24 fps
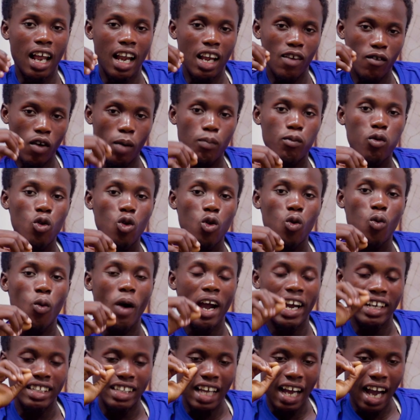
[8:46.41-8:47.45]
Liverpool
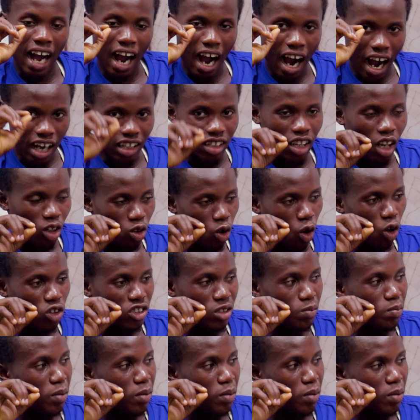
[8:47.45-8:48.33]
were the underdogs